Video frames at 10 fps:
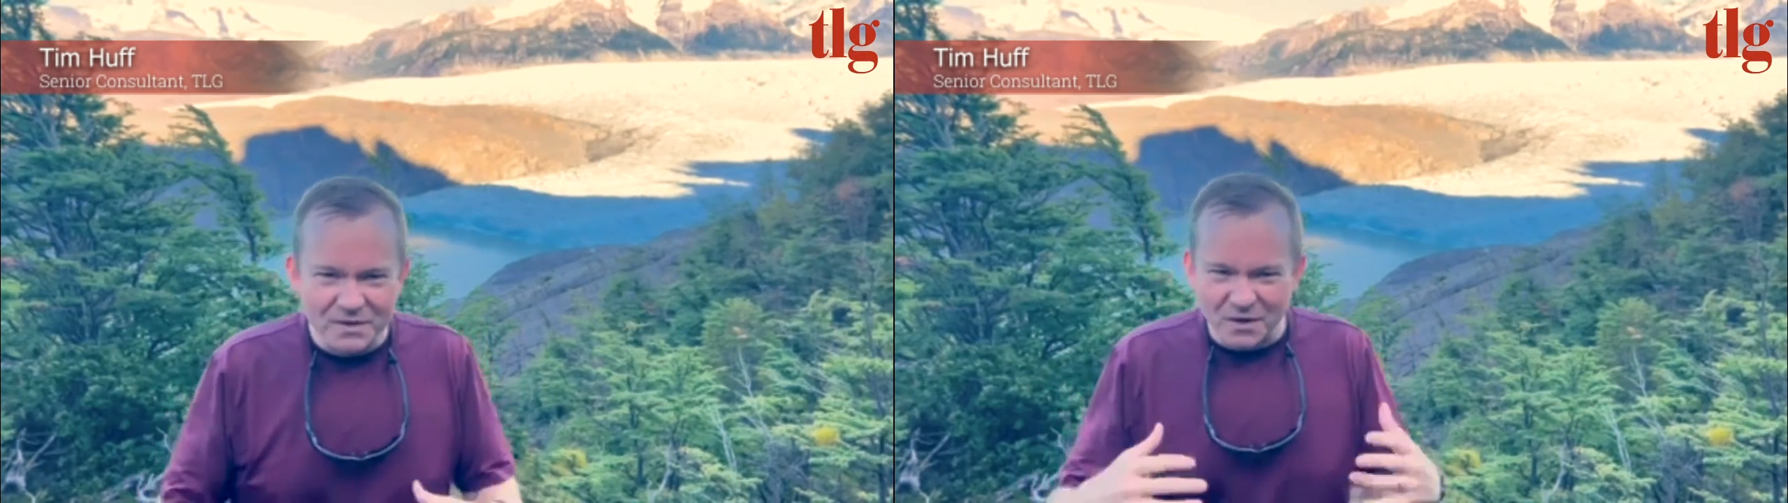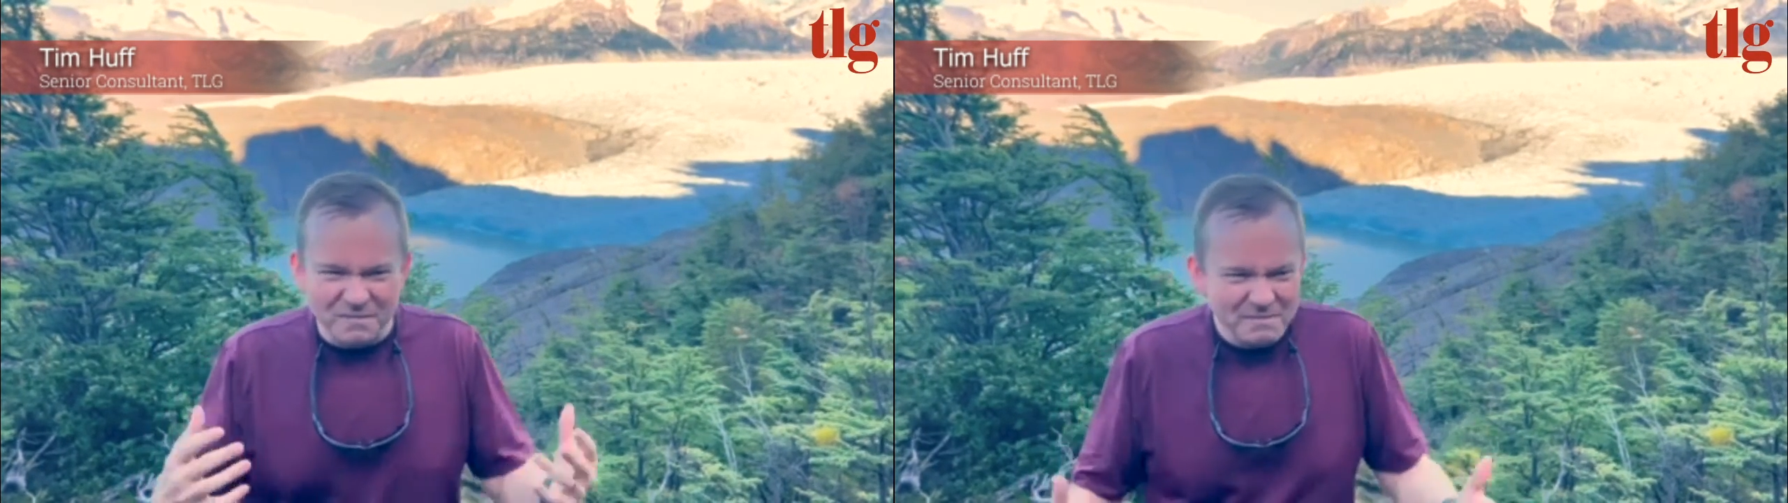
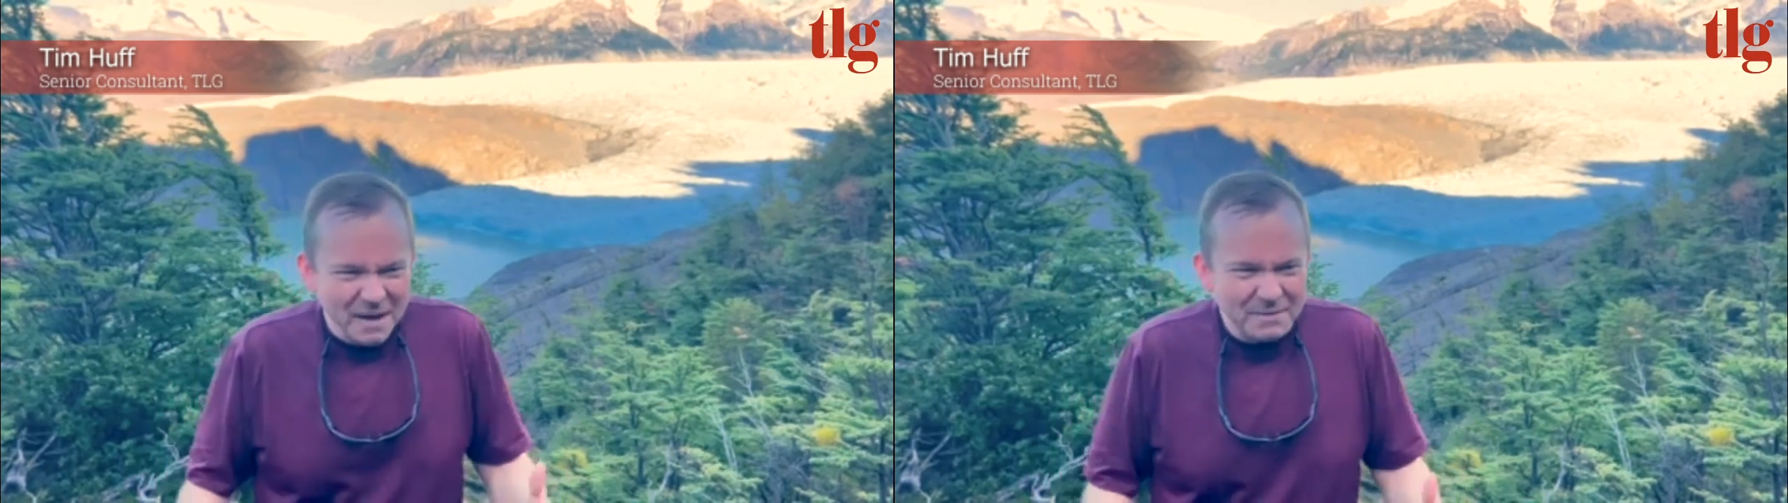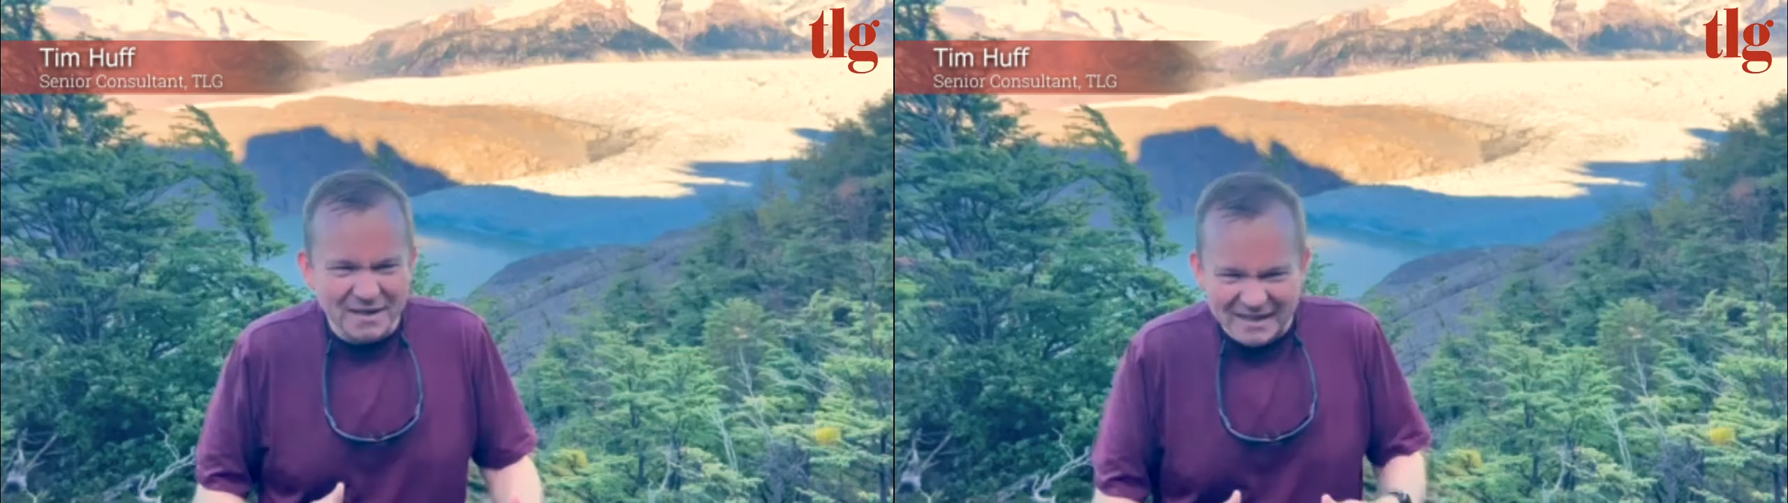so
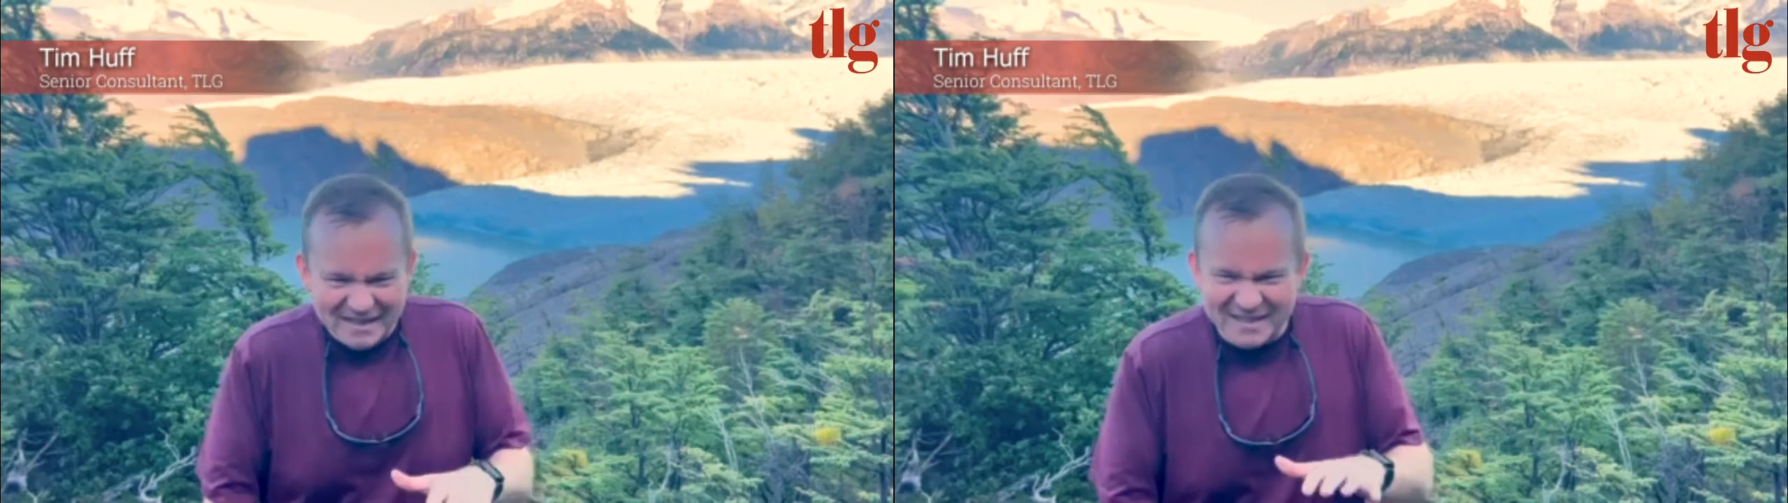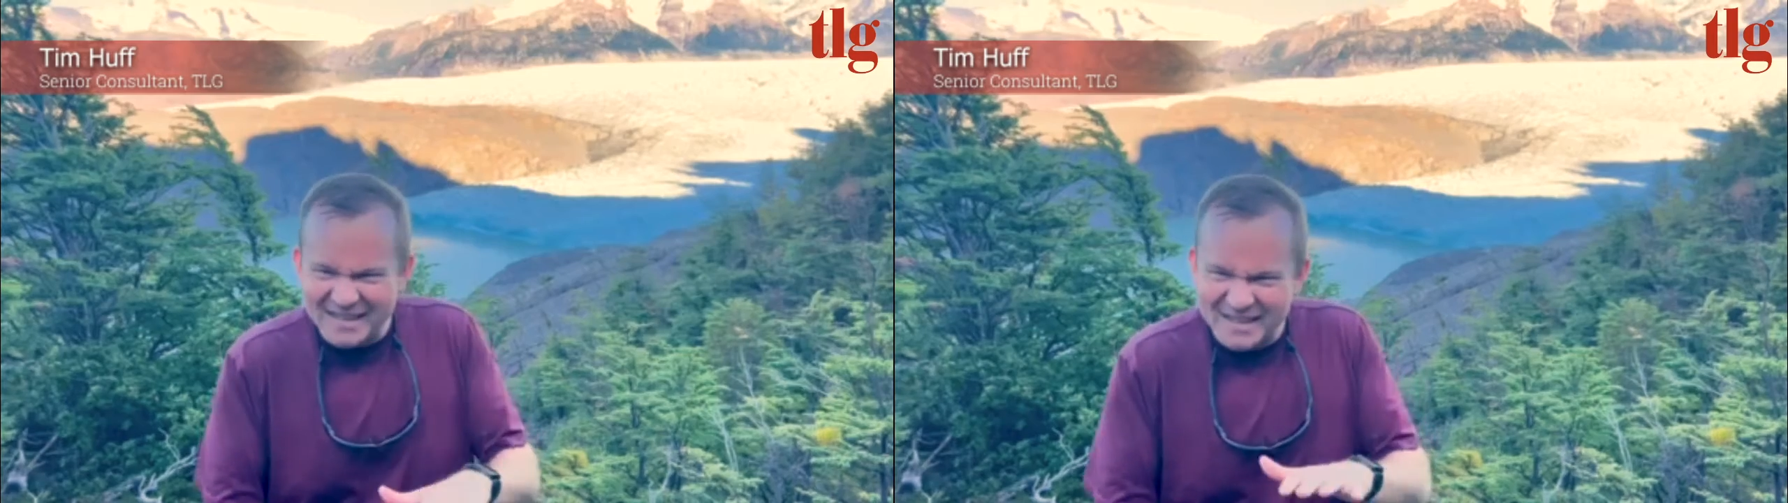maybe
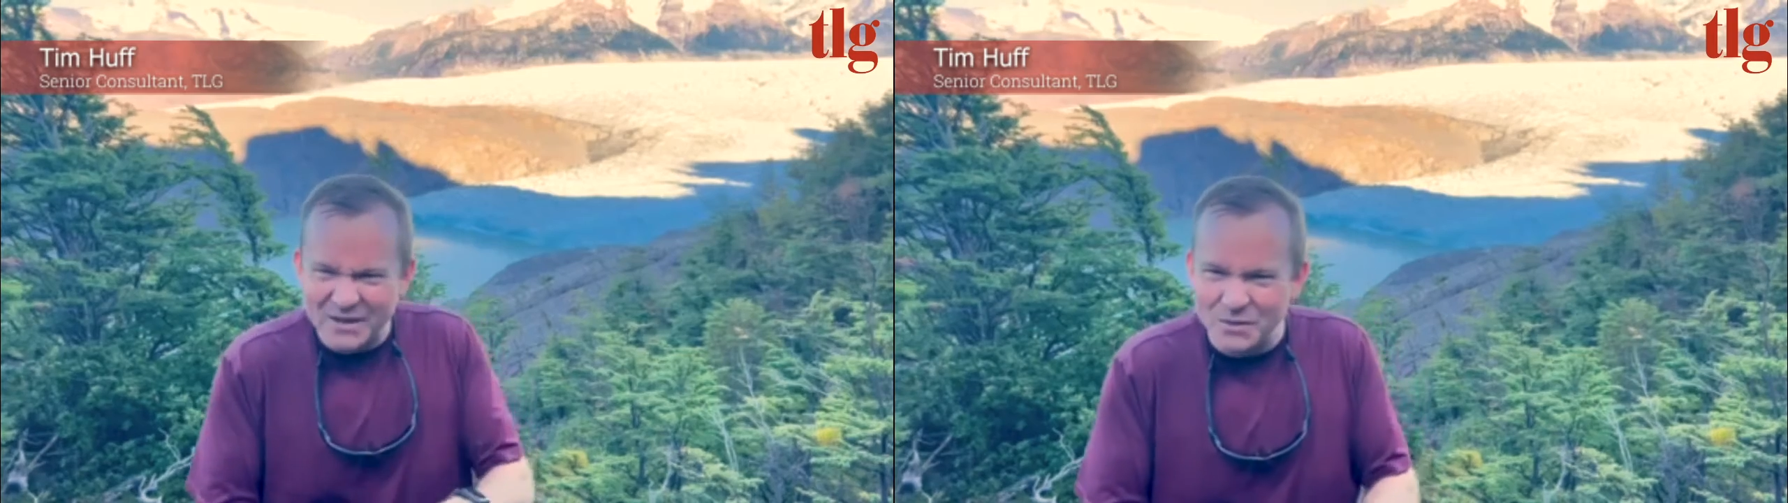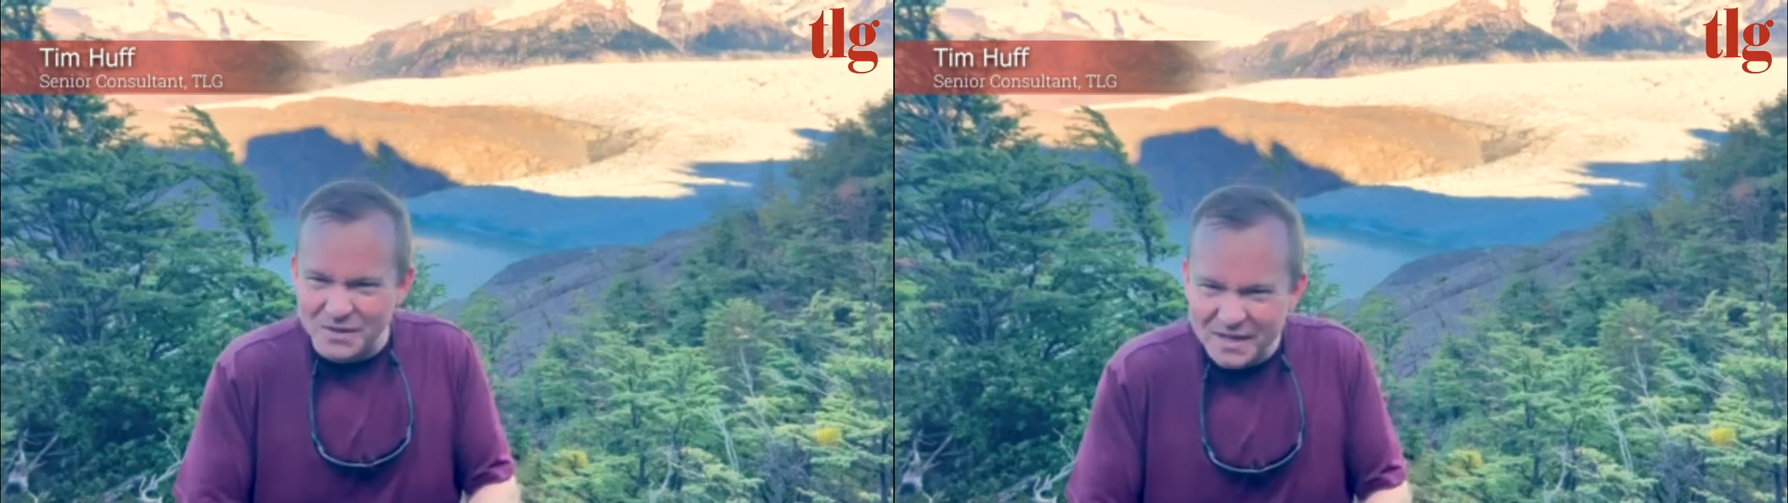it's
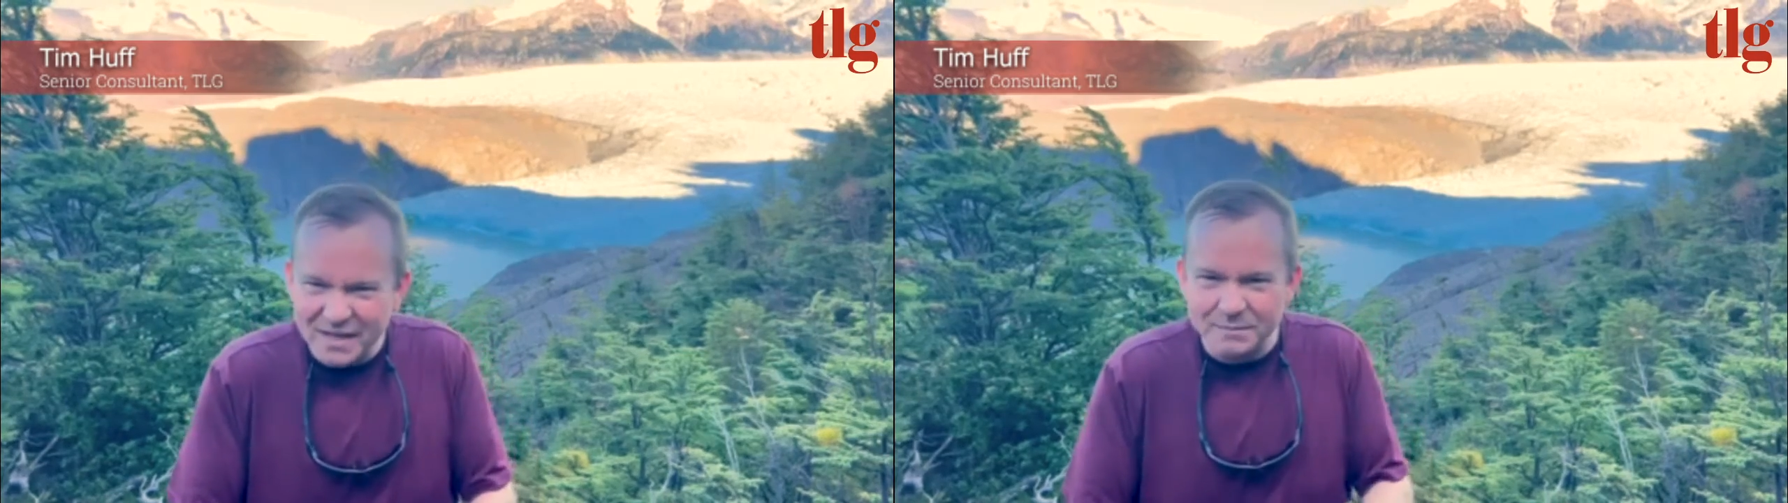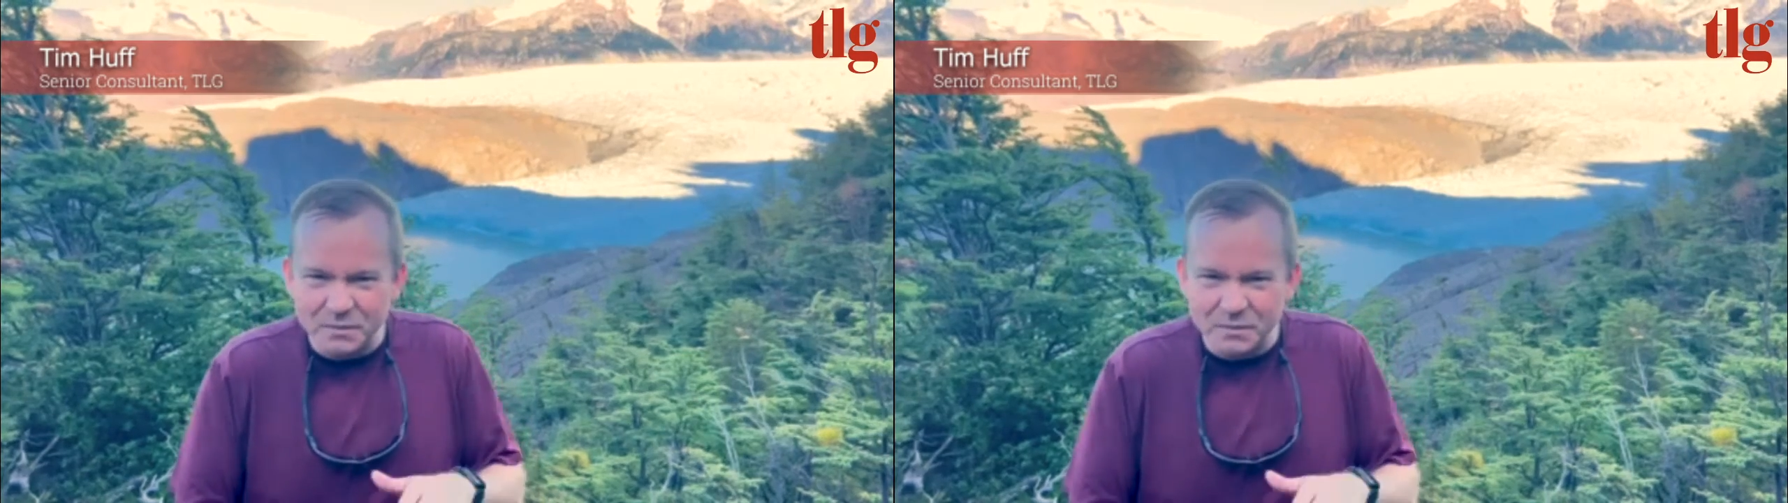not too deep,